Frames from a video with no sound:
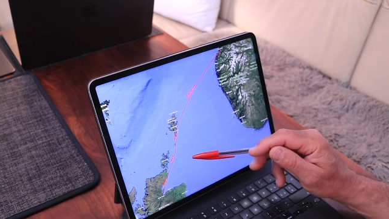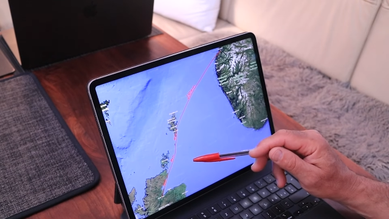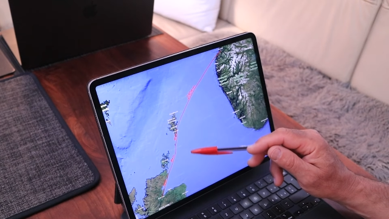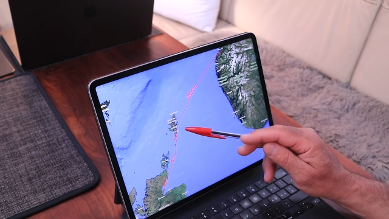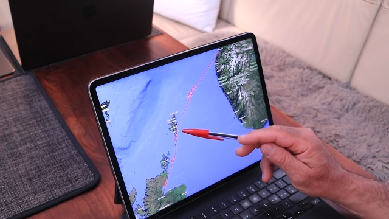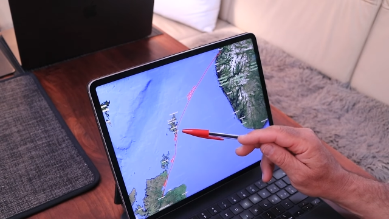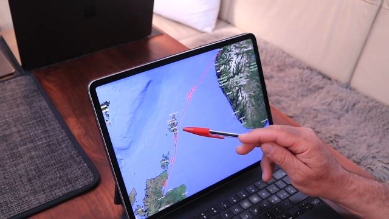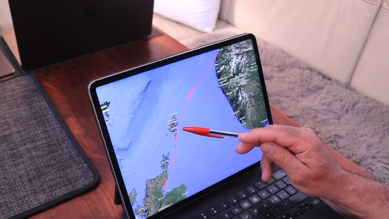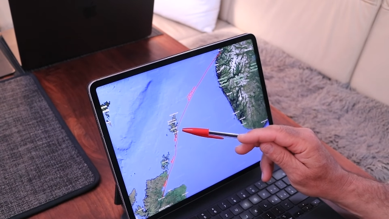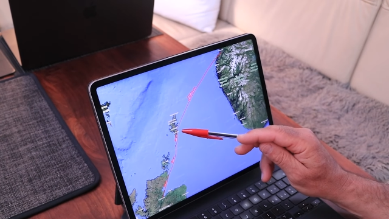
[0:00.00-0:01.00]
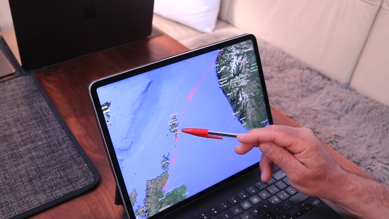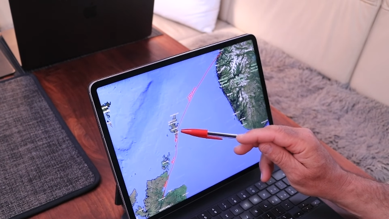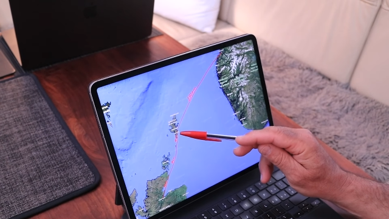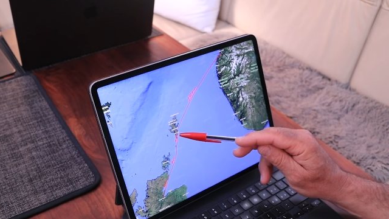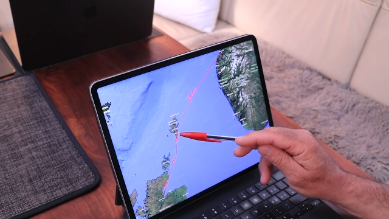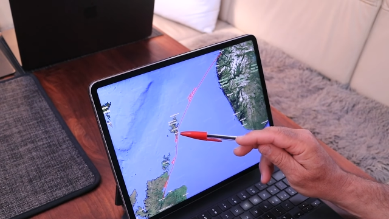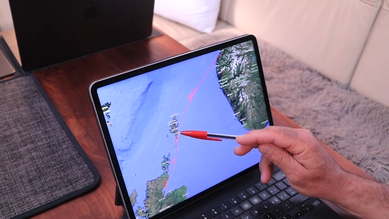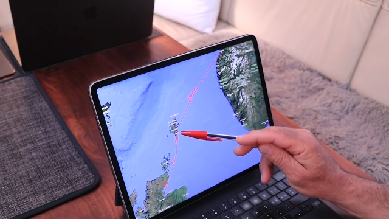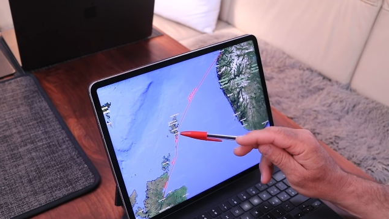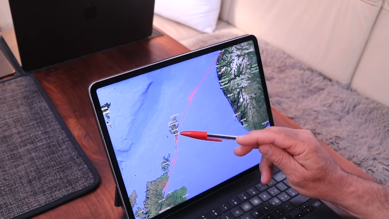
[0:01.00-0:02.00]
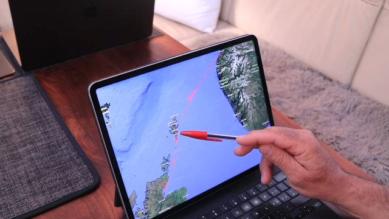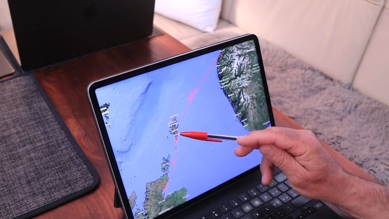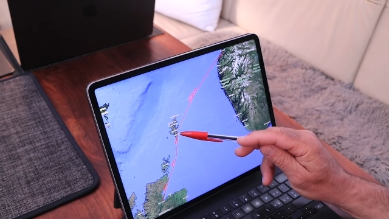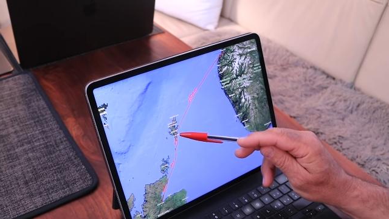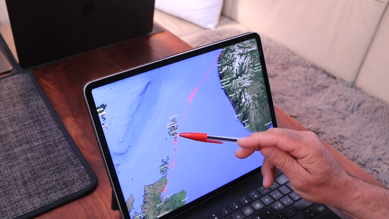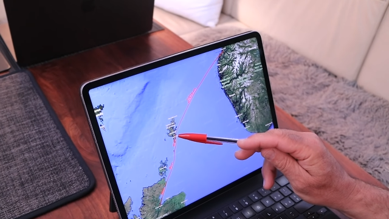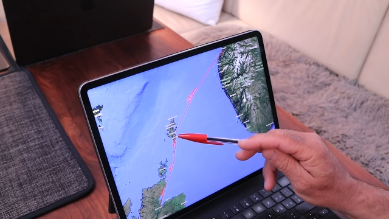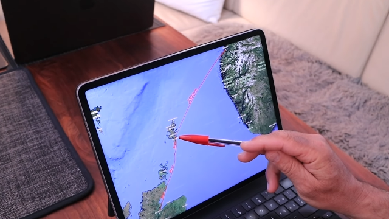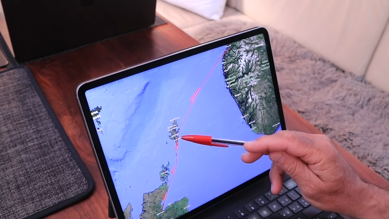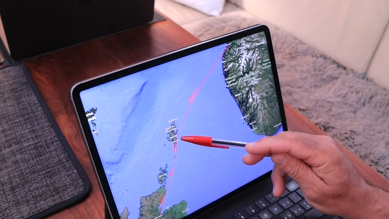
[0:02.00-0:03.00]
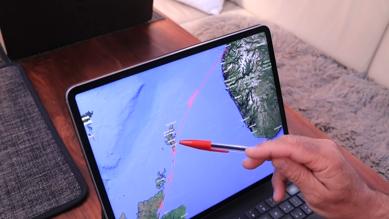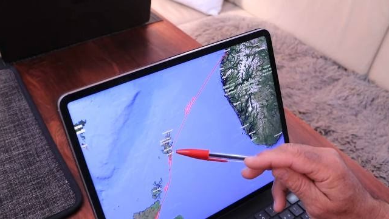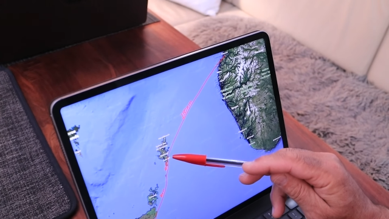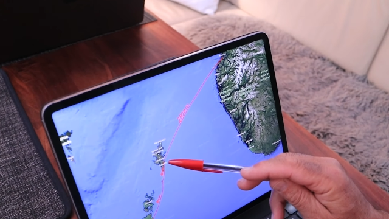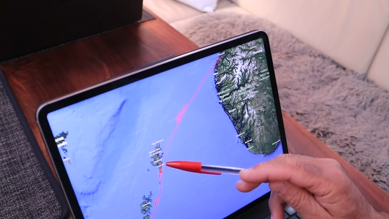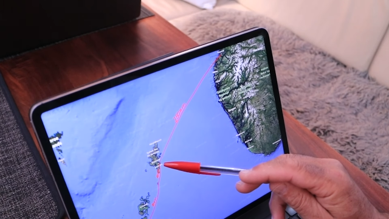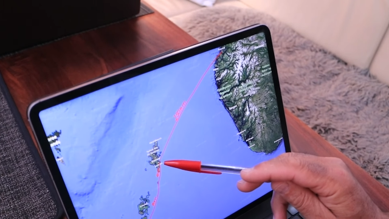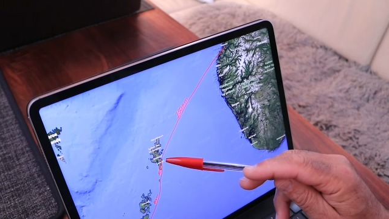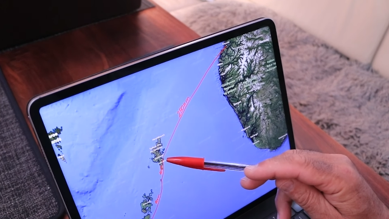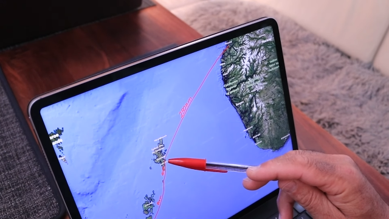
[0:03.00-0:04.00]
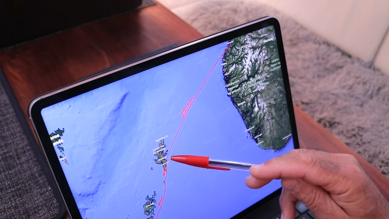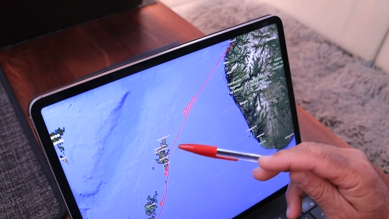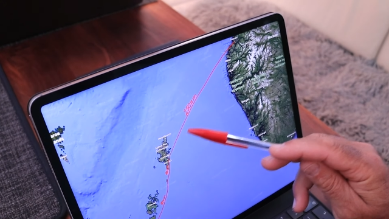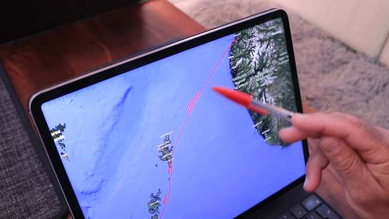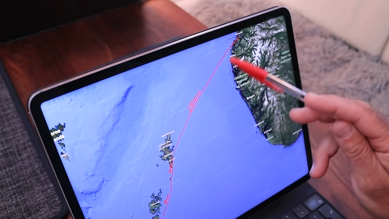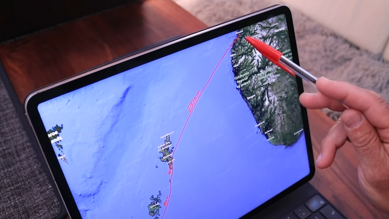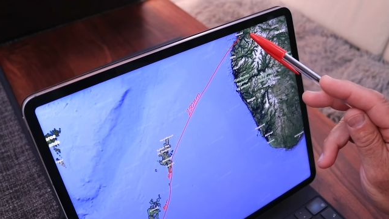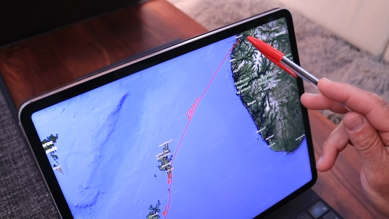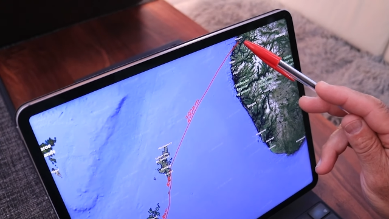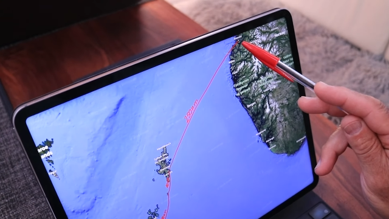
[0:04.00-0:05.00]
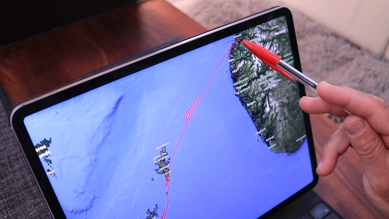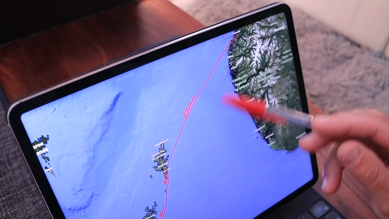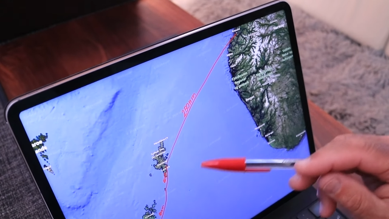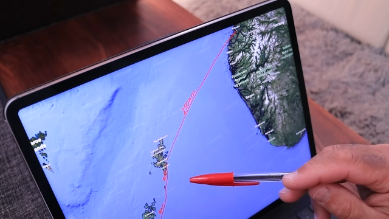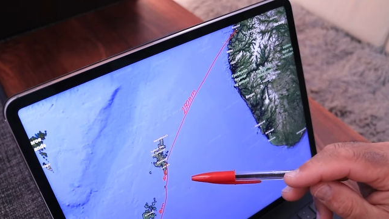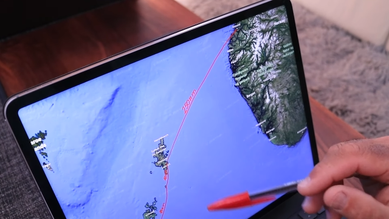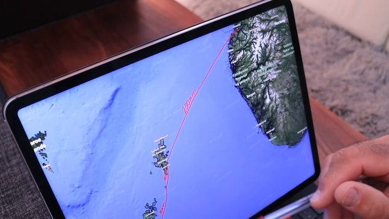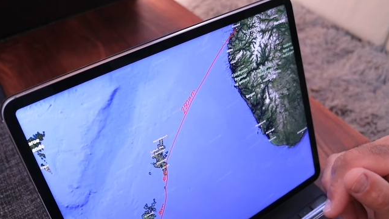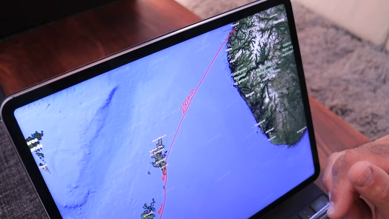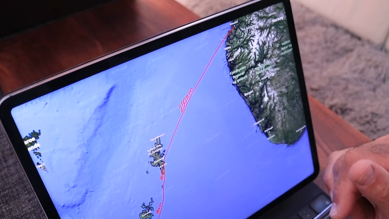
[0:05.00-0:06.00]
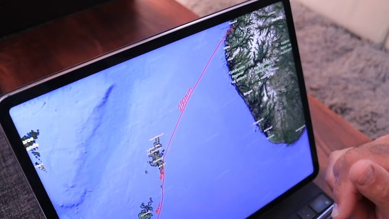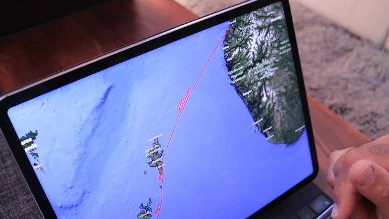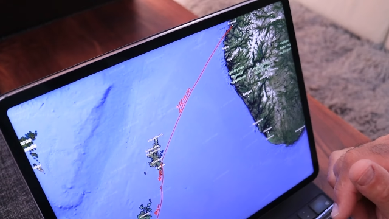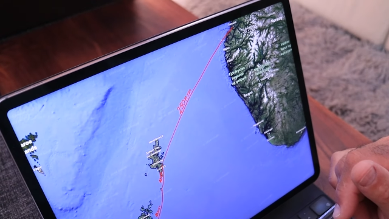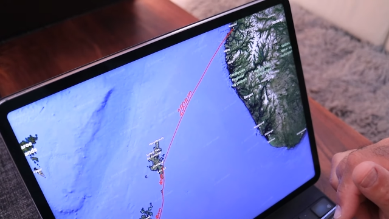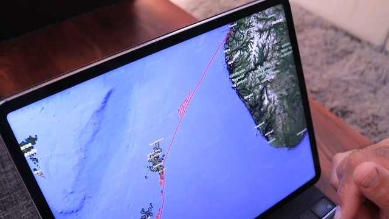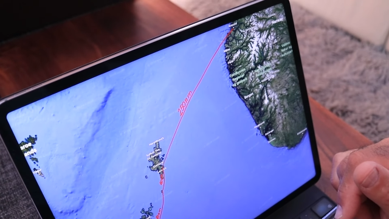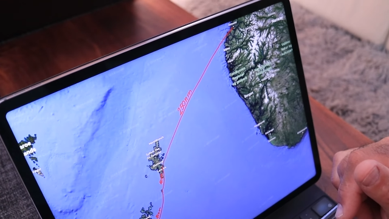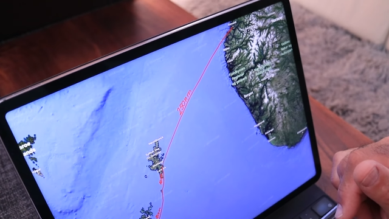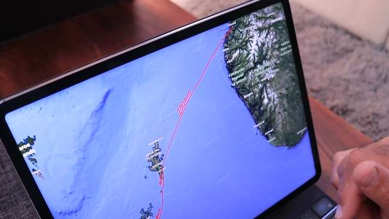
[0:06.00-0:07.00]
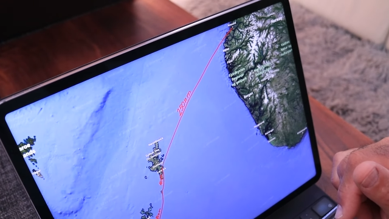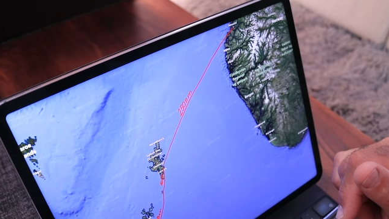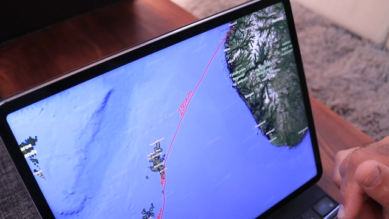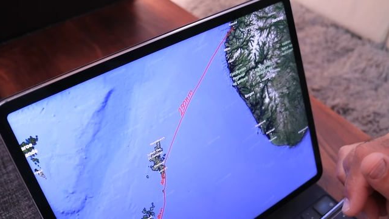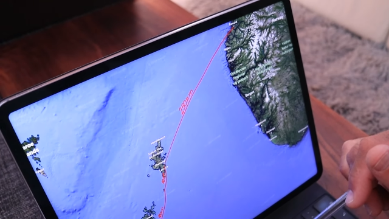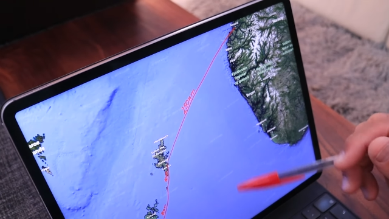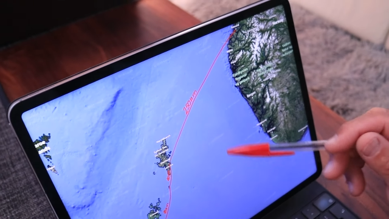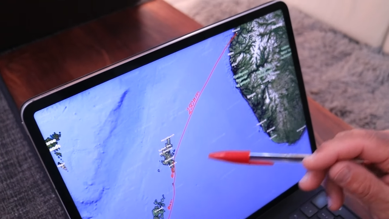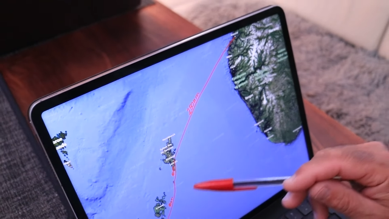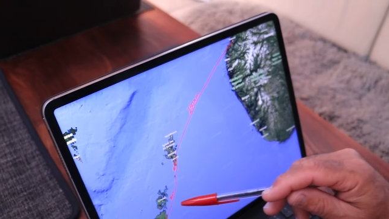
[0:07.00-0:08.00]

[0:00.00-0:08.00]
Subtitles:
[unreadable: no face in view]